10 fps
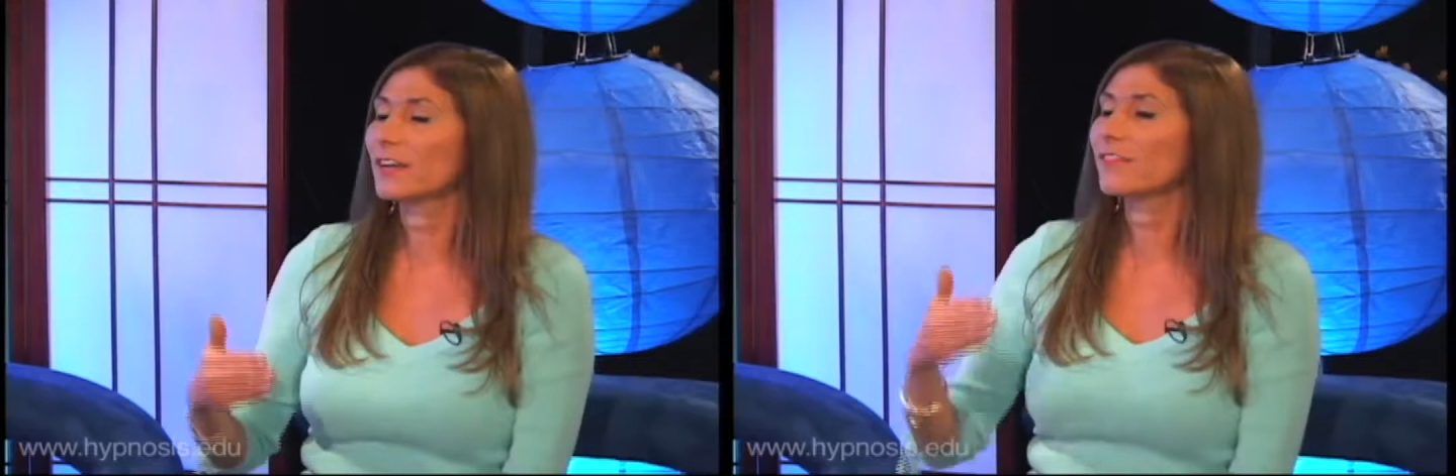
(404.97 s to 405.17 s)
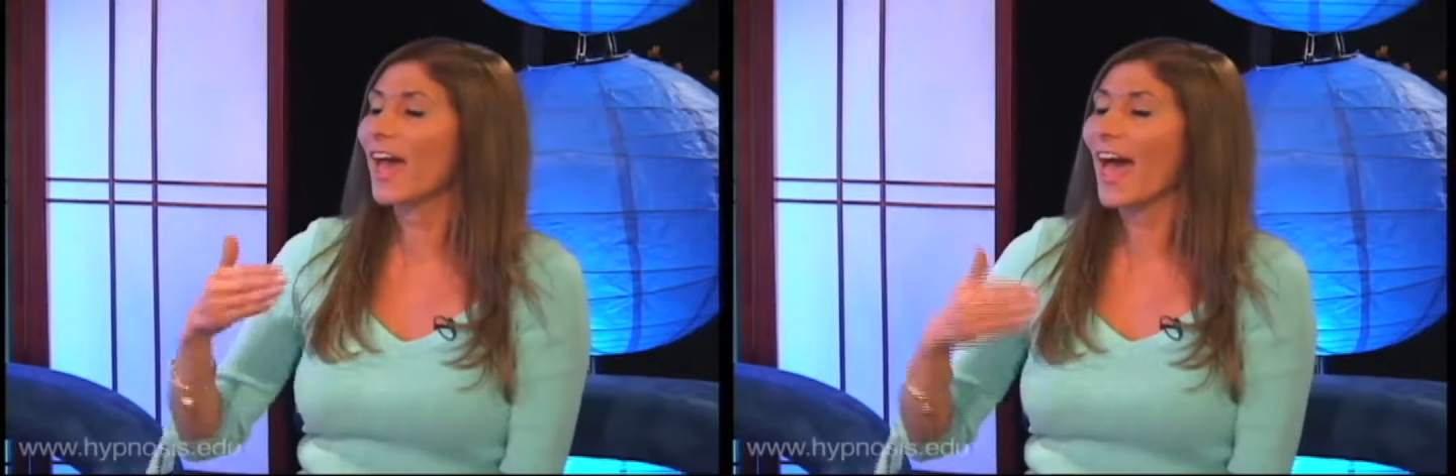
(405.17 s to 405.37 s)

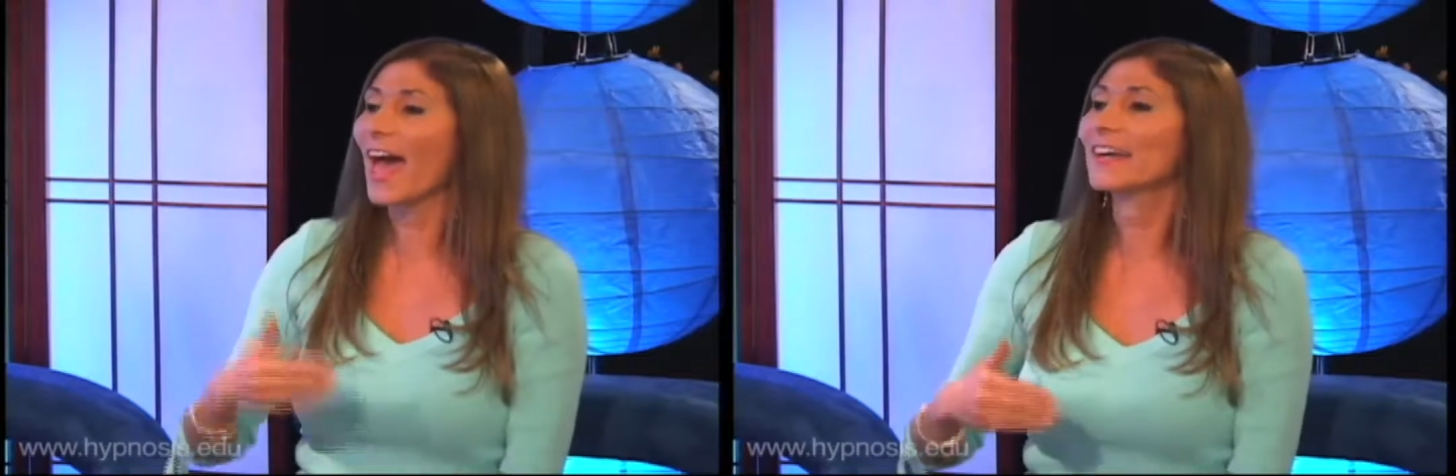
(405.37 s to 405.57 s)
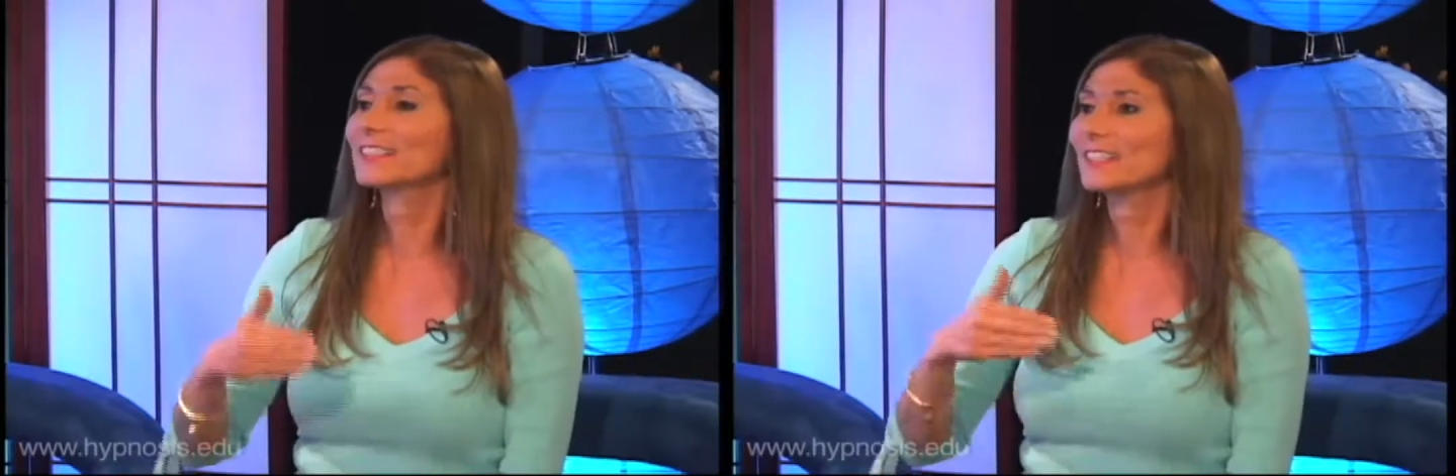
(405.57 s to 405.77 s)
of
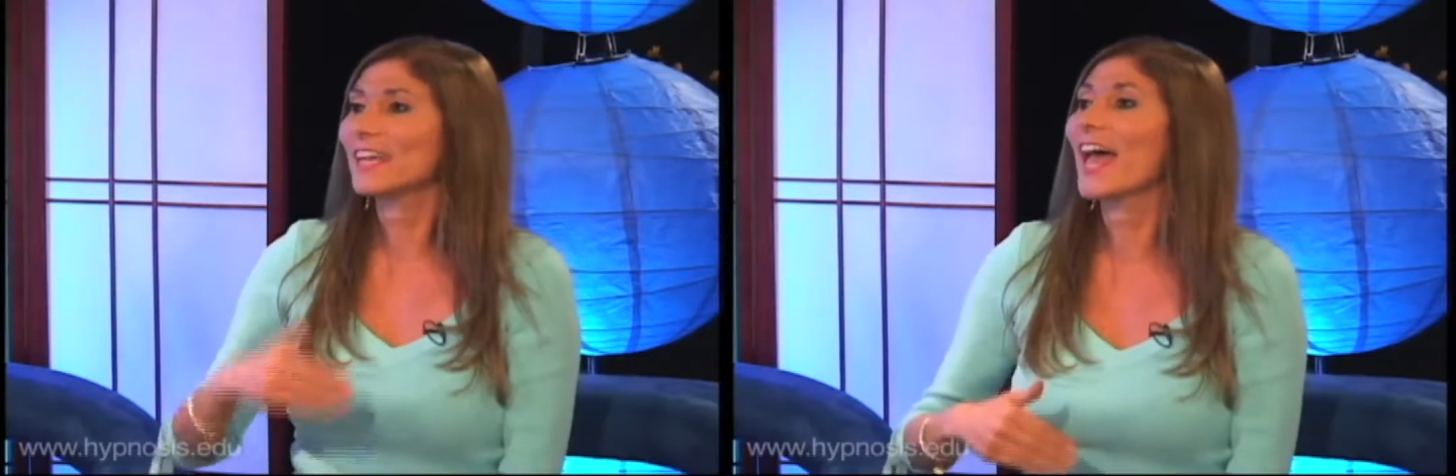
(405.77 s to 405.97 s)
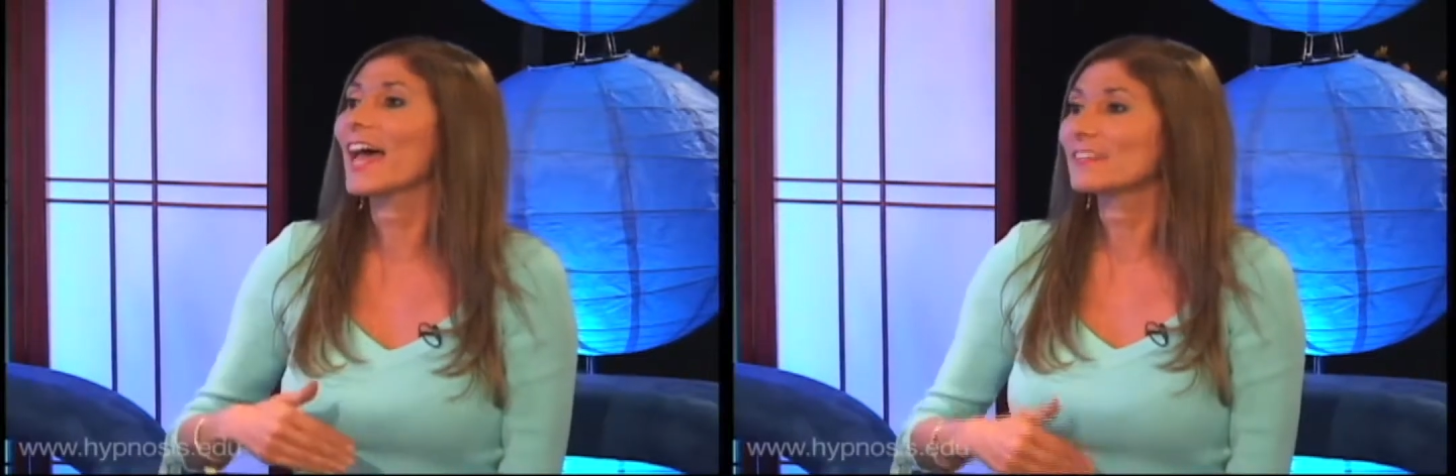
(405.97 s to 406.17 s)

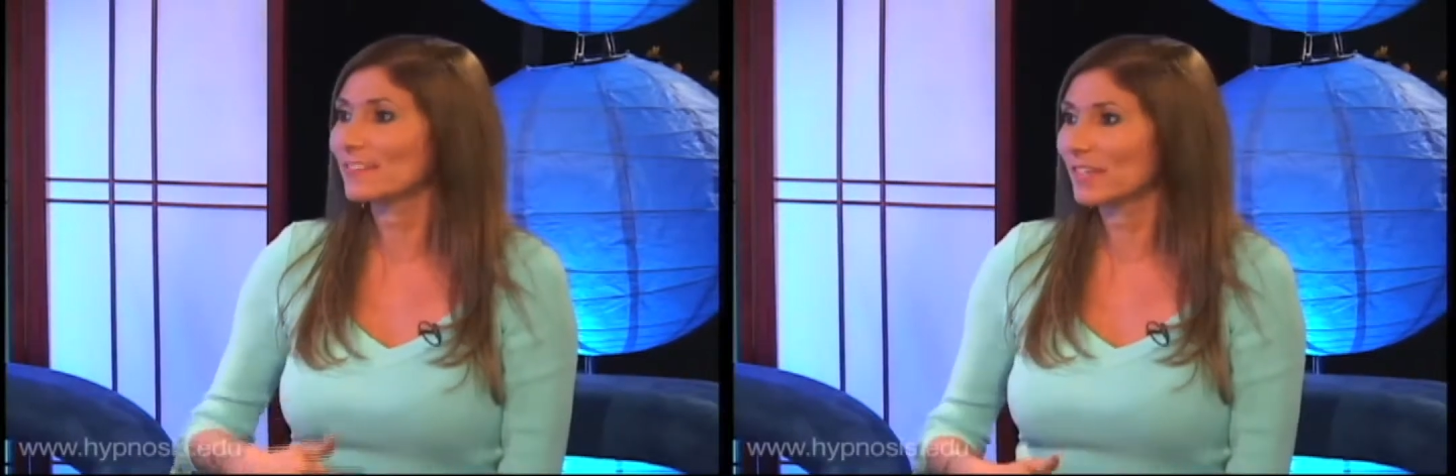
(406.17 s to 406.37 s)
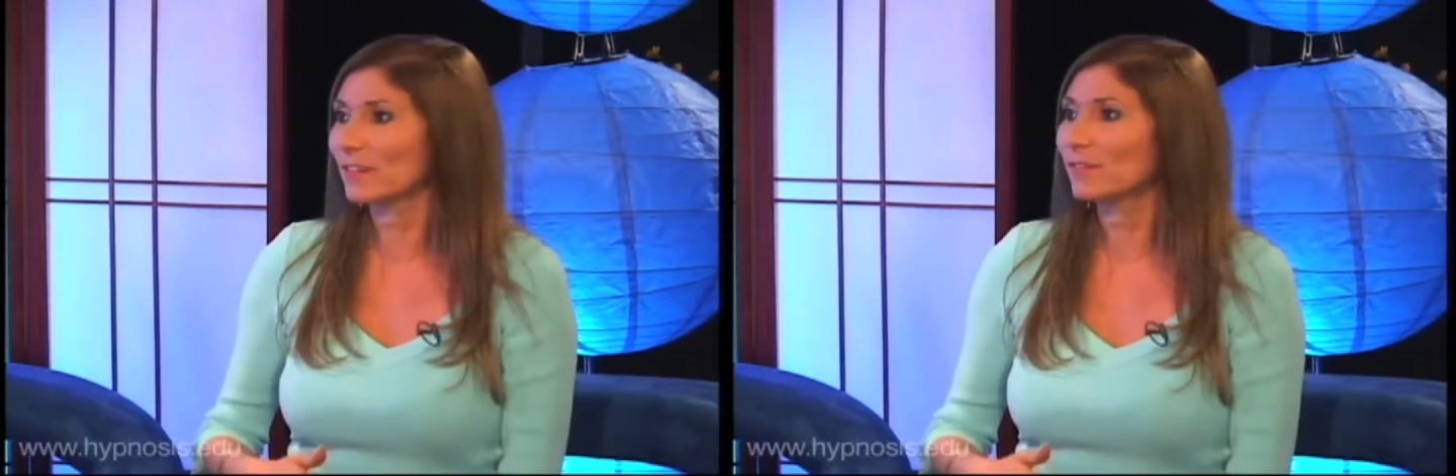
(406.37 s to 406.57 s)
acting
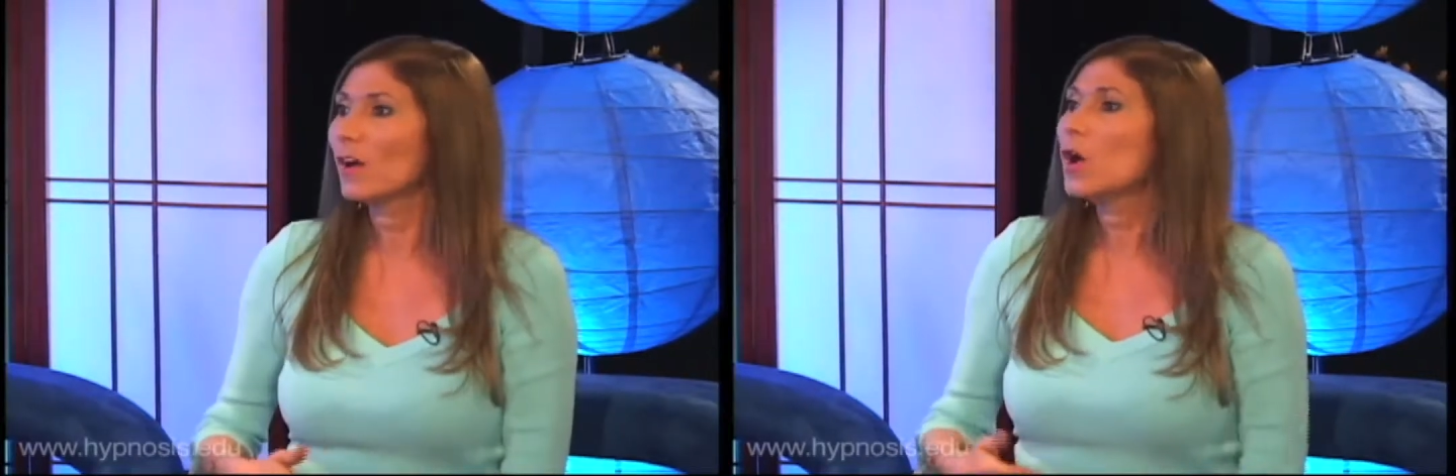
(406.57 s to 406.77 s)
as if.